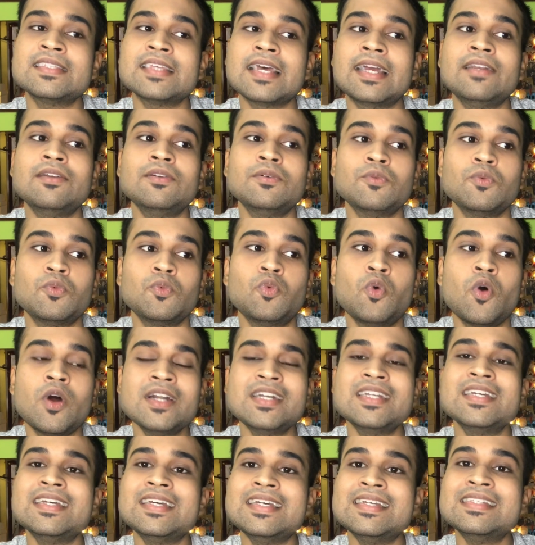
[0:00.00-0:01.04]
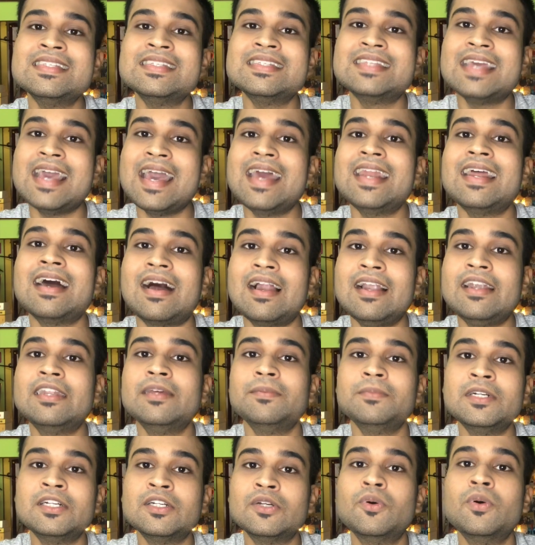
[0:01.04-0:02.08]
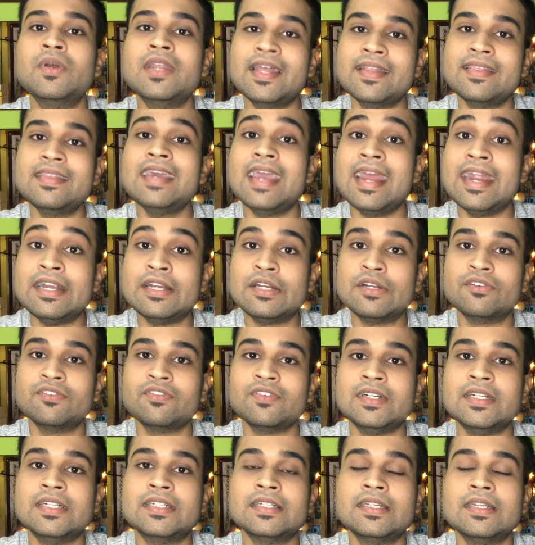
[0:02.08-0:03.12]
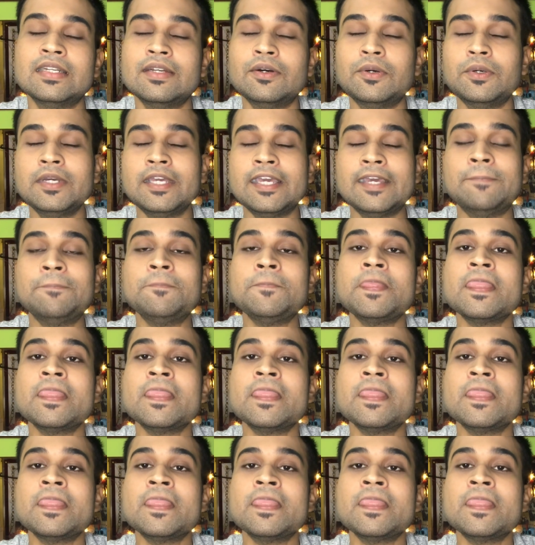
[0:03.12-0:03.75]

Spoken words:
and what is their ultimate goal at the end of it. Okay.